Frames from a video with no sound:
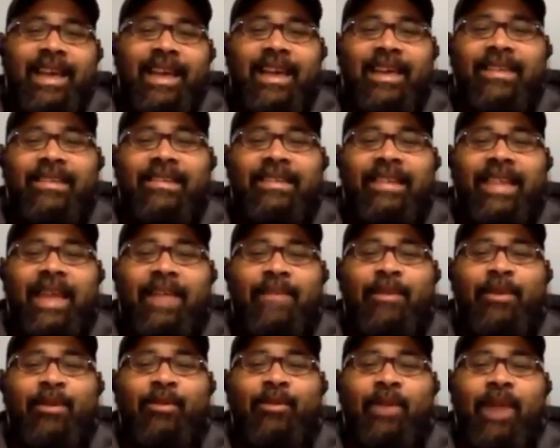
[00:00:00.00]
I can
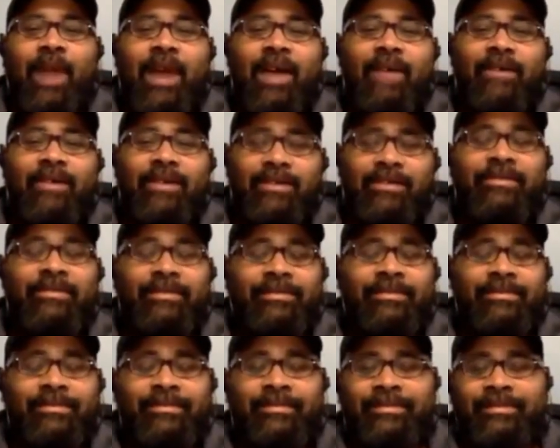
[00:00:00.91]
slap you around and
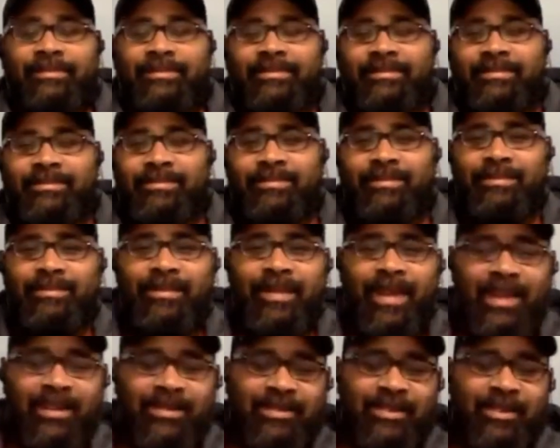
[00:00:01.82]

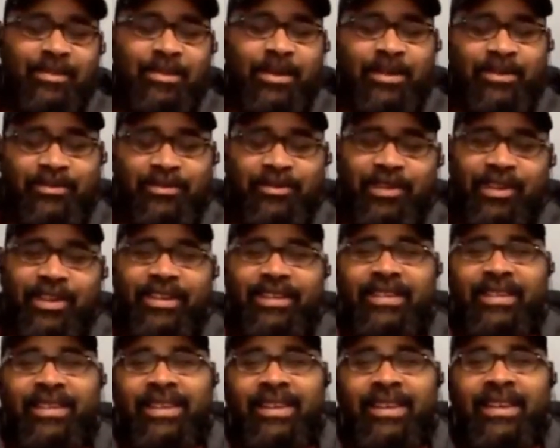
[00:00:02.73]
make so much
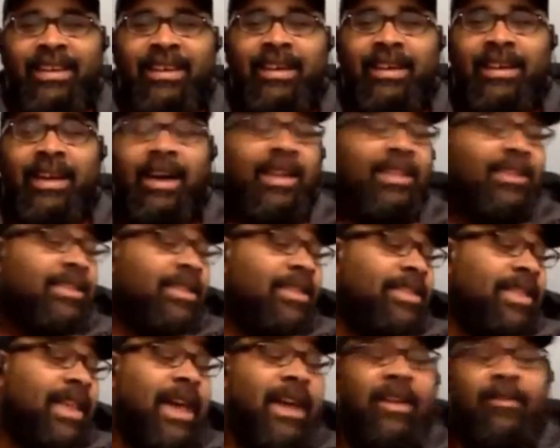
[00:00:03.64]
fun. Other
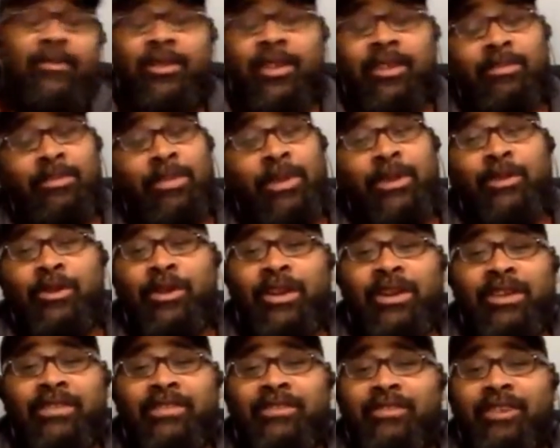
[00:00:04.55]
than that, I've just been
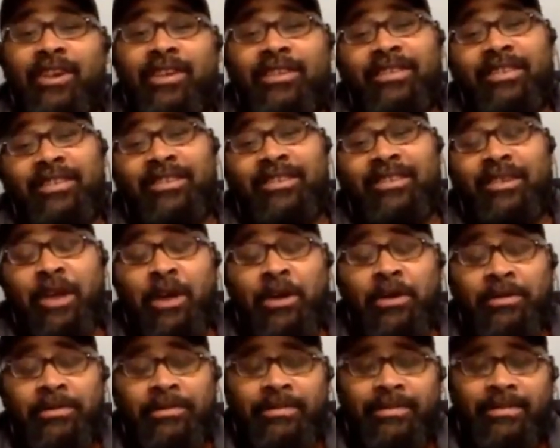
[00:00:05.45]
doing construction, you
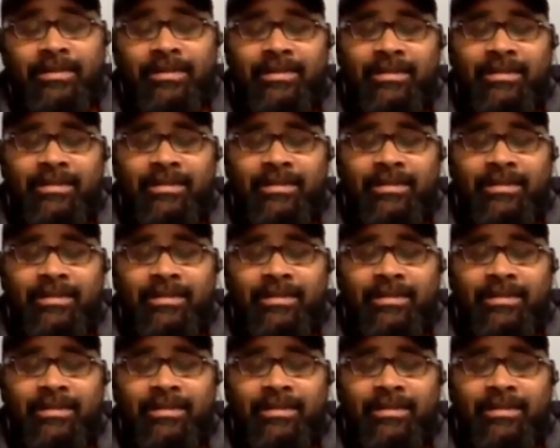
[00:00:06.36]
know.